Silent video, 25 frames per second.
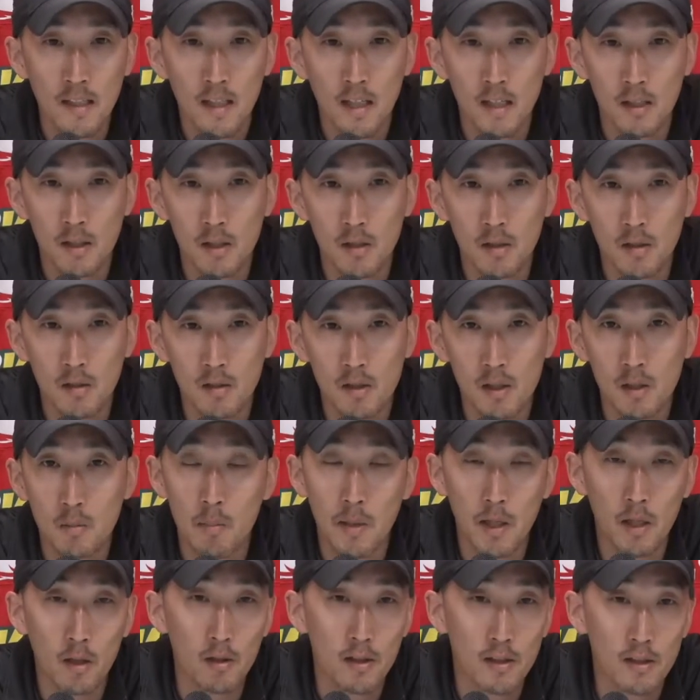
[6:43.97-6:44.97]
and she
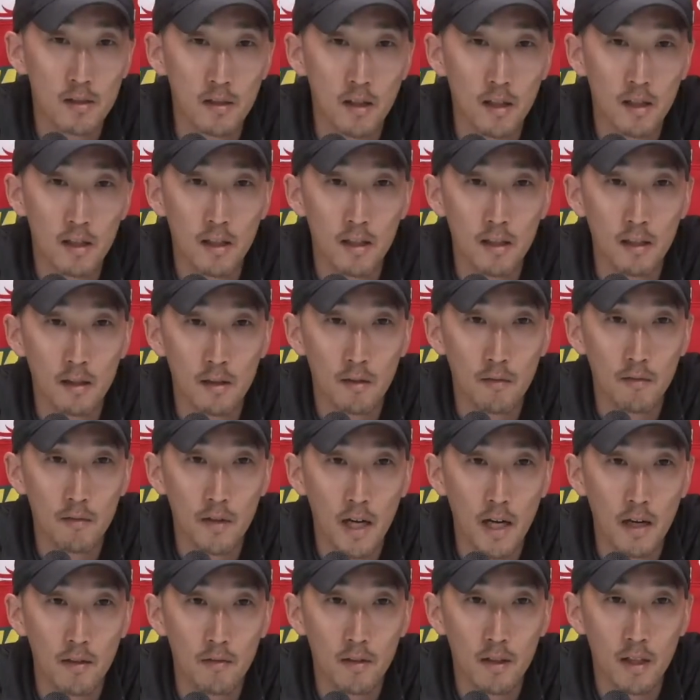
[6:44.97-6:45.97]
barely snuck in the
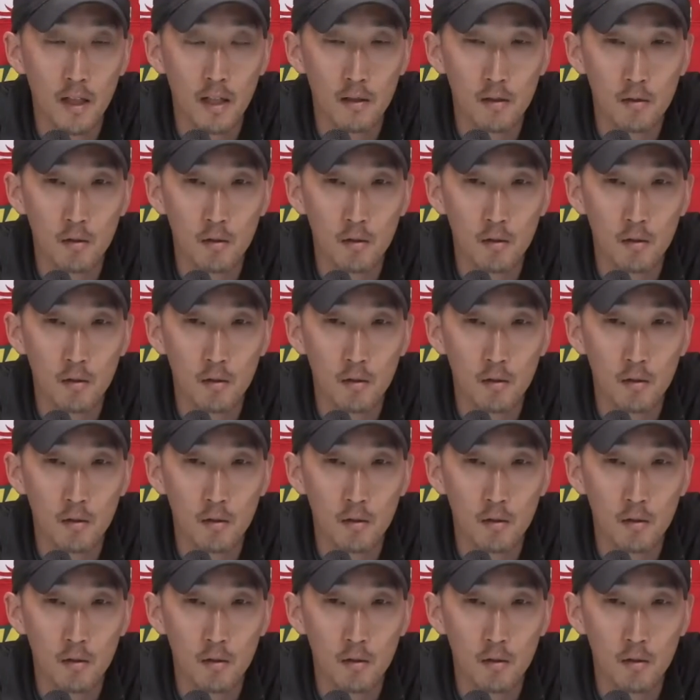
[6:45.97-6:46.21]
5K.